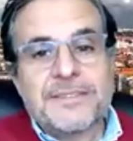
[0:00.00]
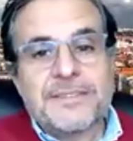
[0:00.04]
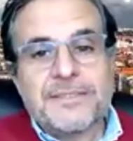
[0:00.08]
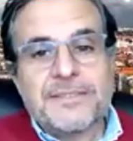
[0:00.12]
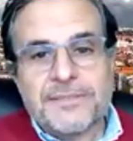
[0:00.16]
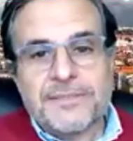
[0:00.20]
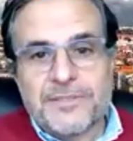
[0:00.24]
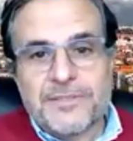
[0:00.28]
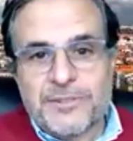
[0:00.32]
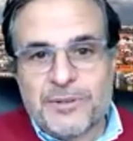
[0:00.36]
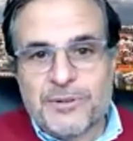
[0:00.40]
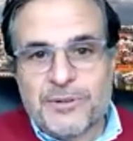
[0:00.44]

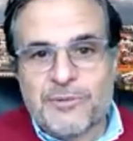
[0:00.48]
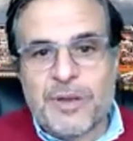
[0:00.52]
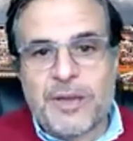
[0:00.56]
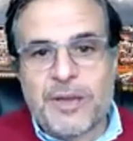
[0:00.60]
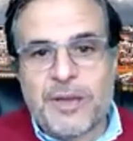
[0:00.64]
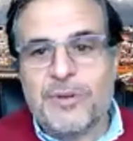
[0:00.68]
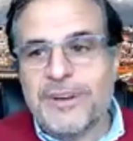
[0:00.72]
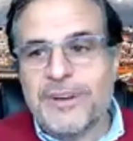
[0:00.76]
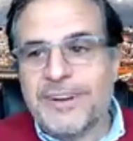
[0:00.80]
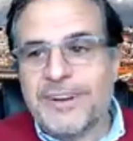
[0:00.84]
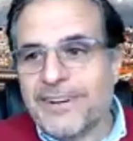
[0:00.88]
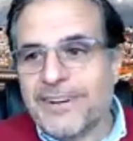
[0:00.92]

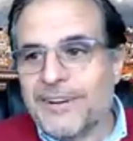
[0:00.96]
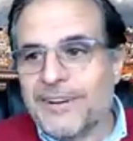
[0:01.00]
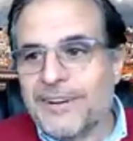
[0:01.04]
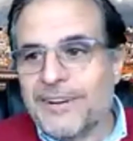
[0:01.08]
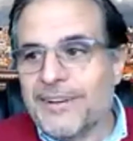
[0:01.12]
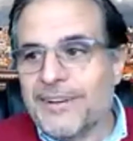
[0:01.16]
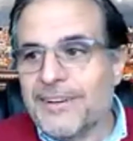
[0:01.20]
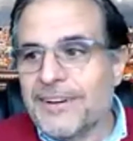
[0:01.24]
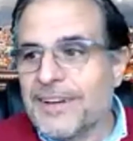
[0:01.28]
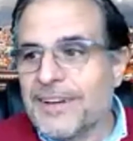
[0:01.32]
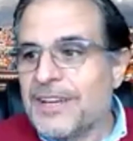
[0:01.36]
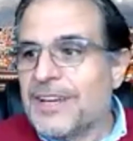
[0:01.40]
webinar
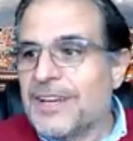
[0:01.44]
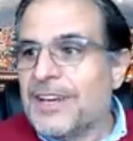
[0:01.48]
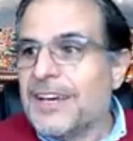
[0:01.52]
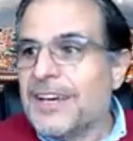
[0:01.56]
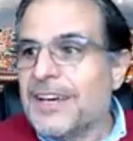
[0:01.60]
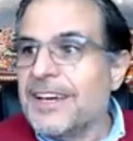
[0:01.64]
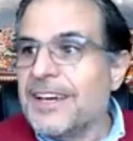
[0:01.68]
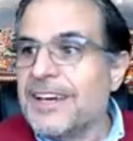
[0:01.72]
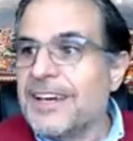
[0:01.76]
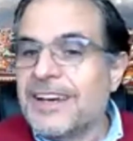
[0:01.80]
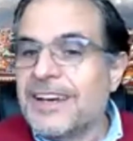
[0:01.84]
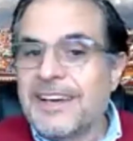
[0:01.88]

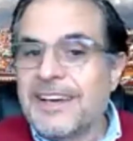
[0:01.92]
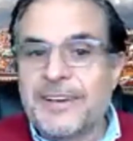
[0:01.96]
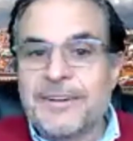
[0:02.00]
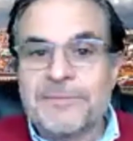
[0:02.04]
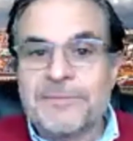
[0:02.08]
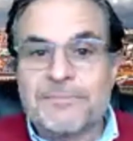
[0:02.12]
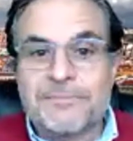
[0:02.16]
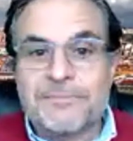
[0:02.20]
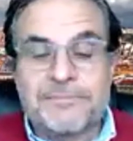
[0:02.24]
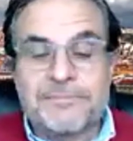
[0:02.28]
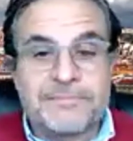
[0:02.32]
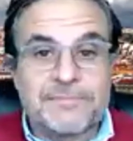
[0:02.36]

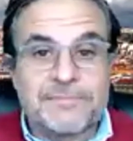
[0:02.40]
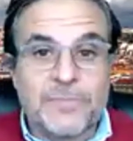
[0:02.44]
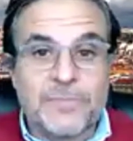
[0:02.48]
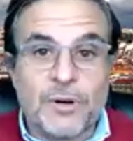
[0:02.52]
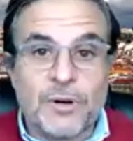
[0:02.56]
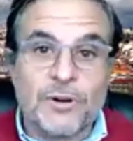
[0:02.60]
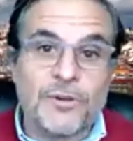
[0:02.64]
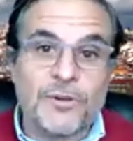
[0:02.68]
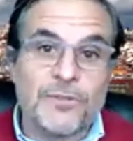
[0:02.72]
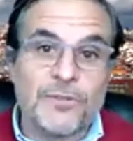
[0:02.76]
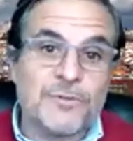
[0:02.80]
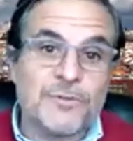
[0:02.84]

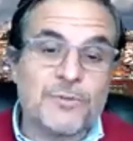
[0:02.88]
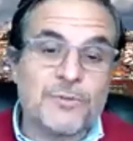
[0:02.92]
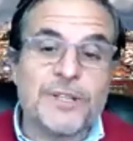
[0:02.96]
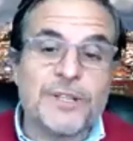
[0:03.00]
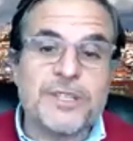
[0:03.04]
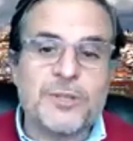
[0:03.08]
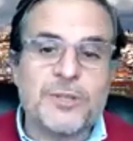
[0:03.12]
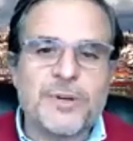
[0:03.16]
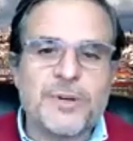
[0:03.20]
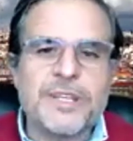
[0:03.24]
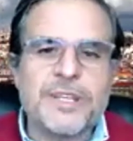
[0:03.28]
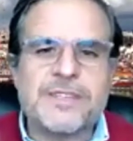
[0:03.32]
of
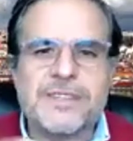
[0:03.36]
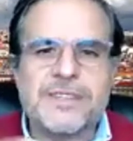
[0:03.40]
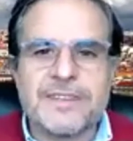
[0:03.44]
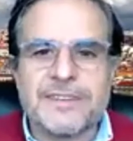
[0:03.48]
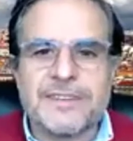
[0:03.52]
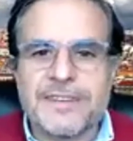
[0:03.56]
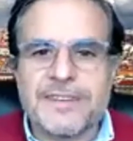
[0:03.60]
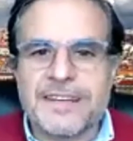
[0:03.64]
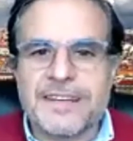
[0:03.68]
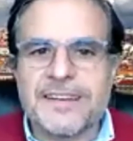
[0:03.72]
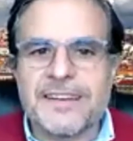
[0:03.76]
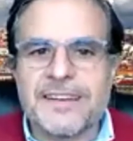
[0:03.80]
2020.